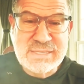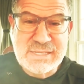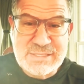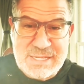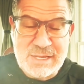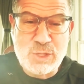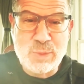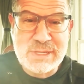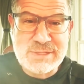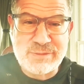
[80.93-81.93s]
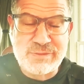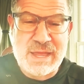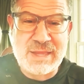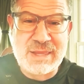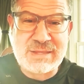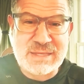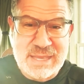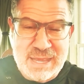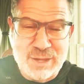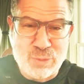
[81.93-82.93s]
continuing to violate the
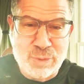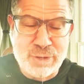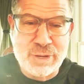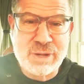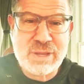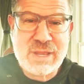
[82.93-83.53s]
gag order